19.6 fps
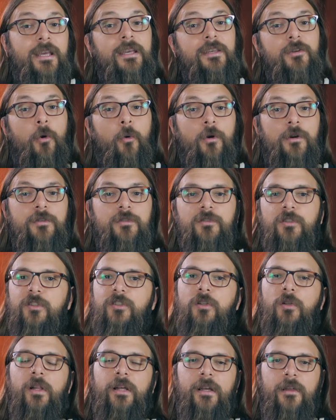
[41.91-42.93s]
get yours,
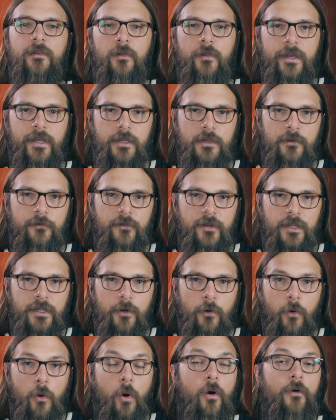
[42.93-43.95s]
just click on the link in the
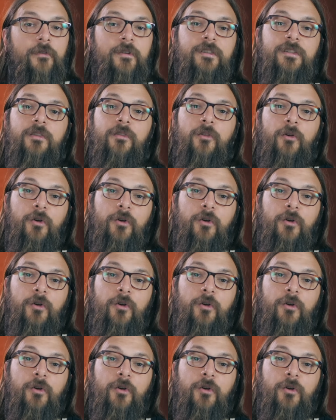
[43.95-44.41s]
video or visit